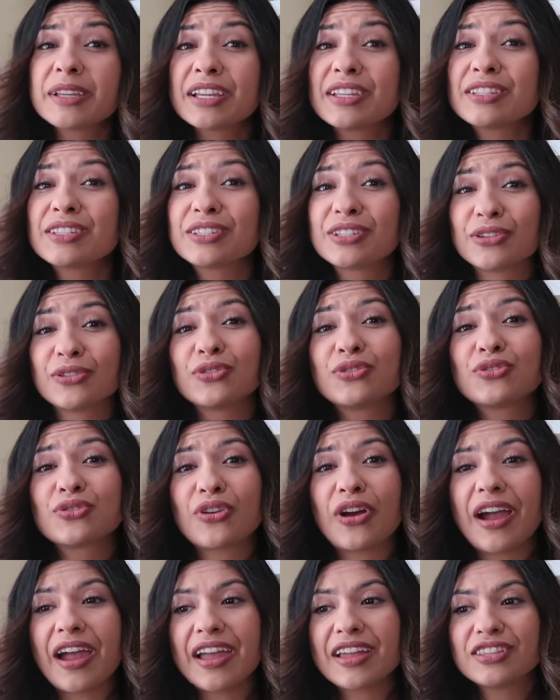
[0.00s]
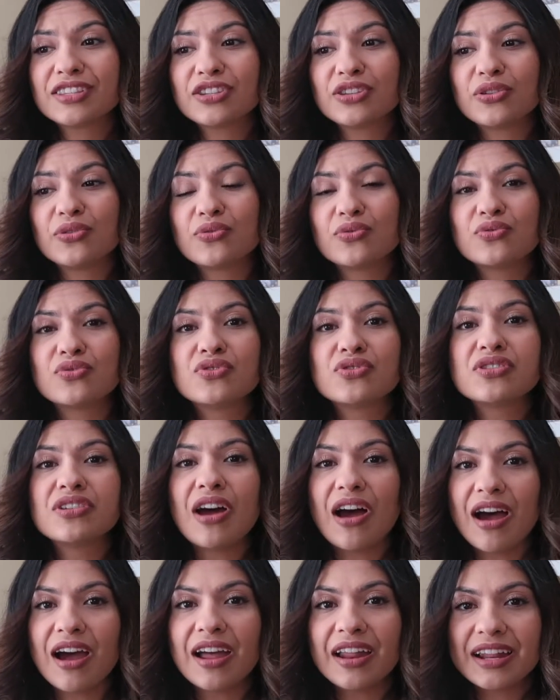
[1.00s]
I still try to
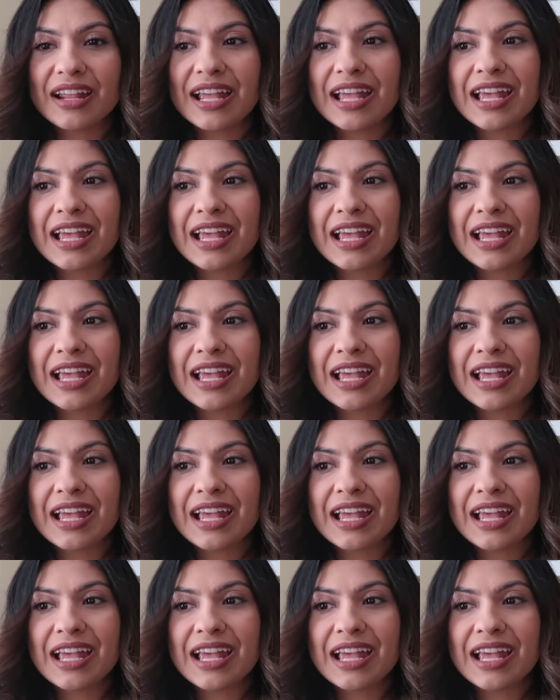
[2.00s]
not